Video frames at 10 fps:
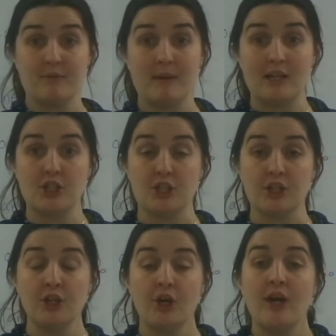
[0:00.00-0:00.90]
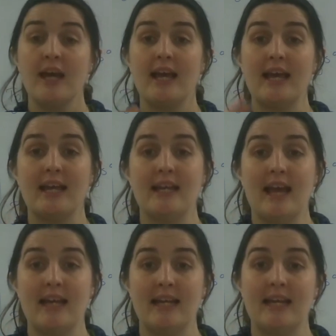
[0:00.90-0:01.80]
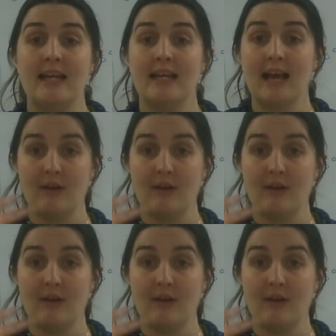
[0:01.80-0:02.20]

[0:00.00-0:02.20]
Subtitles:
information in any